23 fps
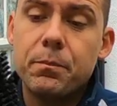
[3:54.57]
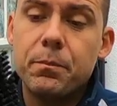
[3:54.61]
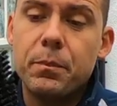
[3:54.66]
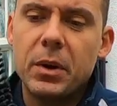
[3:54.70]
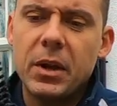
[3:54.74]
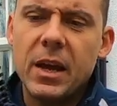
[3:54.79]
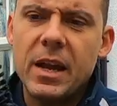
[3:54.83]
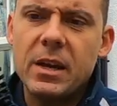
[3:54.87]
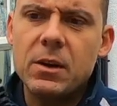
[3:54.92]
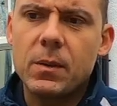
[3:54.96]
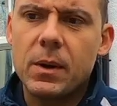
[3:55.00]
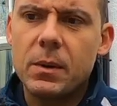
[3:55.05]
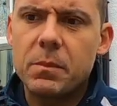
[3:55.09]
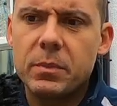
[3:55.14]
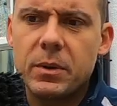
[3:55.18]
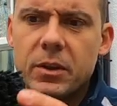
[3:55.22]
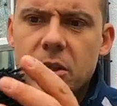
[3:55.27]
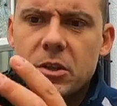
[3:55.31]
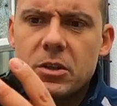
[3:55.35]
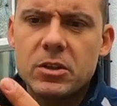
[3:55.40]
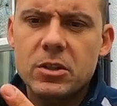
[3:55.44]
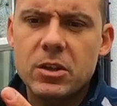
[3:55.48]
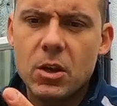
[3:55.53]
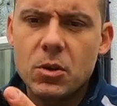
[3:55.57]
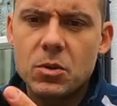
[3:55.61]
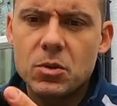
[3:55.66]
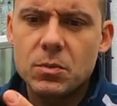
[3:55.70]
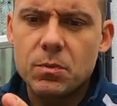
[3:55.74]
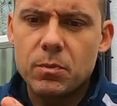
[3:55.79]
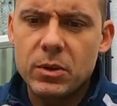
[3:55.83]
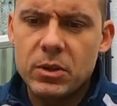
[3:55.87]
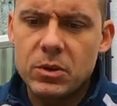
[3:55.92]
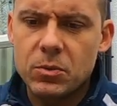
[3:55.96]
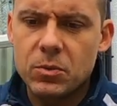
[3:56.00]
But anyway, because those
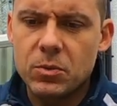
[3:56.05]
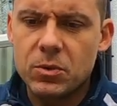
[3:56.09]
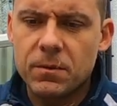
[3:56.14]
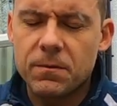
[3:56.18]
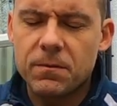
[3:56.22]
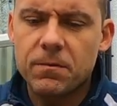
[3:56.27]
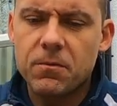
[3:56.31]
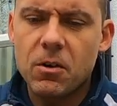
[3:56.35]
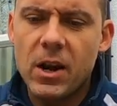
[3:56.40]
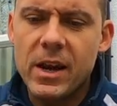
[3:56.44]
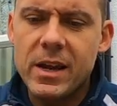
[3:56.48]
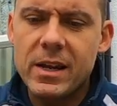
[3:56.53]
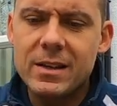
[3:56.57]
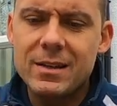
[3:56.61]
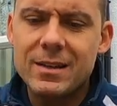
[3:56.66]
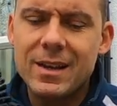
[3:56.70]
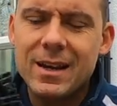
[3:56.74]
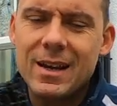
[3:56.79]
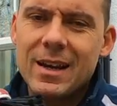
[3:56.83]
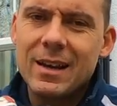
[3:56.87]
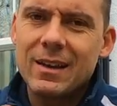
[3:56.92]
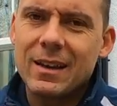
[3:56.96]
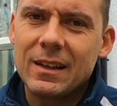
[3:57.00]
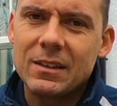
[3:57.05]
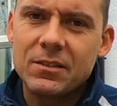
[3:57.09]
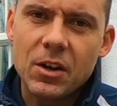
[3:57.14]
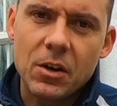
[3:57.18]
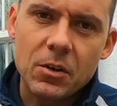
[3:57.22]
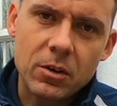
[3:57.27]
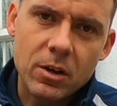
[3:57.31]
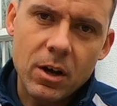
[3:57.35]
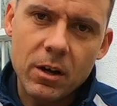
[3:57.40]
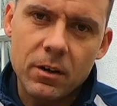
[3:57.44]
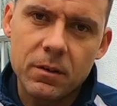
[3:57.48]
bristles are frayed, they
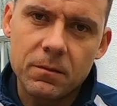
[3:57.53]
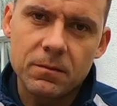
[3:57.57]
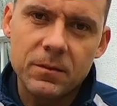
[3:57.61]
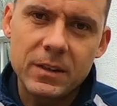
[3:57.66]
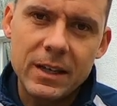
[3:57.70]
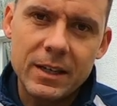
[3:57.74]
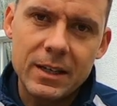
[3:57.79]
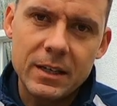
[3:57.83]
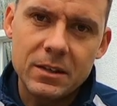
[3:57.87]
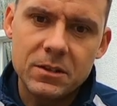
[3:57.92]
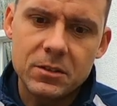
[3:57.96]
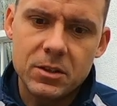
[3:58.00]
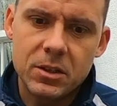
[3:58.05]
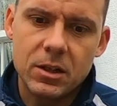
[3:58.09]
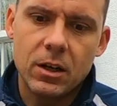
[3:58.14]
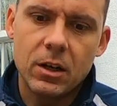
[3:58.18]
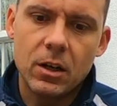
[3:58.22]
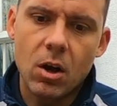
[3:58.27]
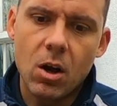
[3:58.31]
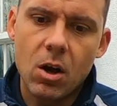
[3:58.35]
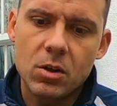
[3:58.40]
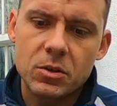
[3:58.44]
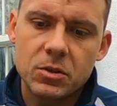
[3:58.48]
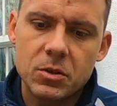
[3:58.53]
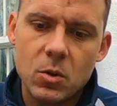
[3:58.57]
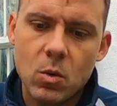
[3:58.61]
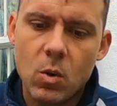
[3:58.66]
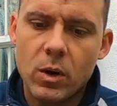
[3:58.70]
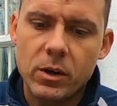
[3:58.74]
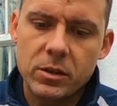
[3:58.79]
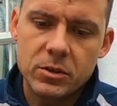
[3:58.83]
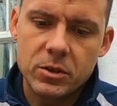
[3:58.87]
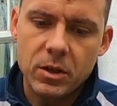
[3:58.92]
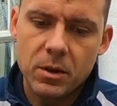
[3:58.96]
don't kind of dig into the glass
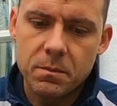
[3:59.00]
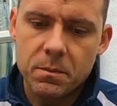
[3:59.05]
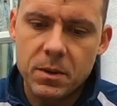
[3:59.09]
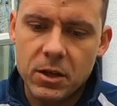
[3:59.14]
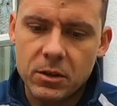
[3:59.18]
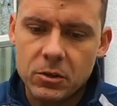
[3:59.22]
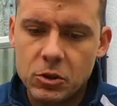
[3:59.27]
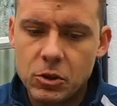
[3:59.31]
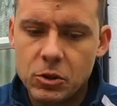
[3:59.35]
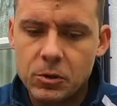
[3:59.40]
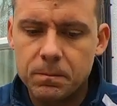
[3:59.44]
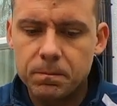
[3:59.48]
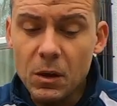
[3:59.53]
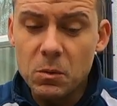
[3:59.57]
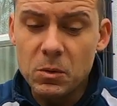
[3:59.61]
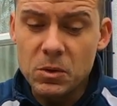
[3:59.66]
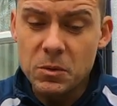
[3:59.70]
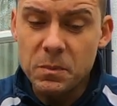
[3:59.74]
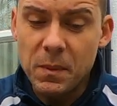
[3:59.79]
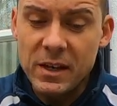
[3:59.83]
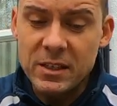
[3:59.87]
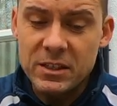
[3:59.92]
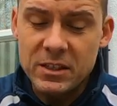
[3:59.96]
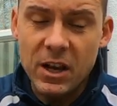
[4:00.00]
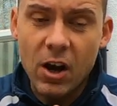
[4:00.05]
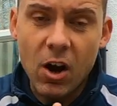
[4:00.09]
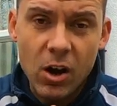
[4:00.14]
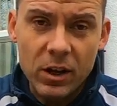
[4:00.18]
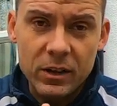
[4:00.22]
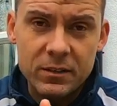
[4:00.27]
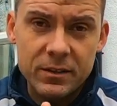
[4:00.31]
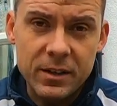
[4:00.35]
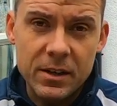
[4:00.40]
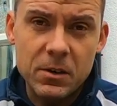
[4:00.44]
quite so much, which makes it
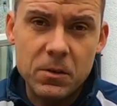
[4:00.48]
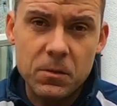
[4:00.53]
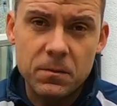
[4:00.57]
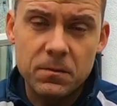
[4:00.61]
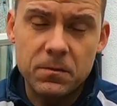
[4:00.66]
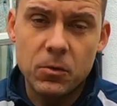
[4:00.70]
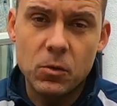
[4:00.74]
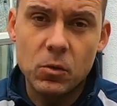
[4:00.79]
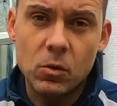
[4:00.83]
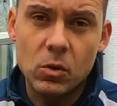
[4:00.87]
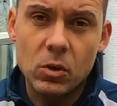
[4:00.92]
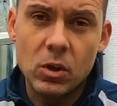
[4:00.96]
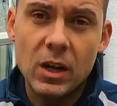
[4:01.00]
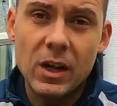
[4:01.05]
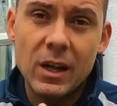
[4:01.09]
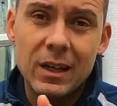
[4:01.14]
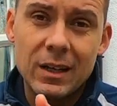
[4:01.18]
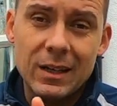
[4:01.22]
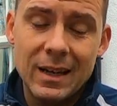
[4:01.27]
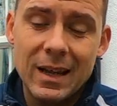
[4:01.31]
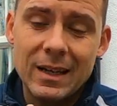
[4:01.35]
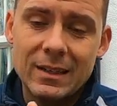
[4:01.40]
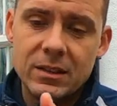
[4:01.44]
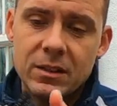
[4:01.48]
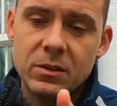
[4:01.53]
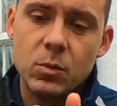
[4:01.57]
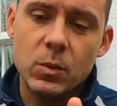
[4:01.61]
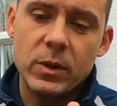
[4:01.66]
ideal for leaded